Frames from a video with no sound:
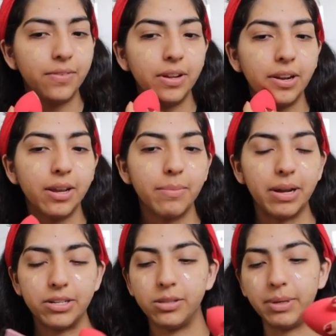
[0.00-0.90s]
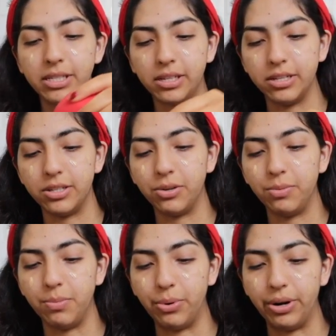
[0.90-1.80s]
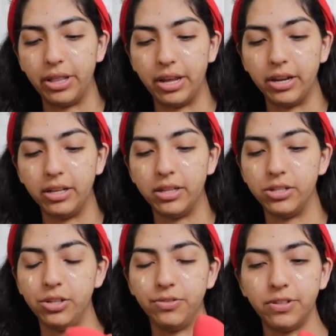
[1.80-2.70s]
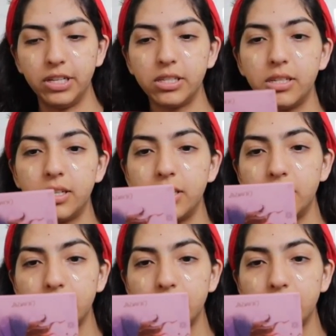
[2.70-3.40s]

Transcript: I feel like it matches my skin tone more than the Too Faced does.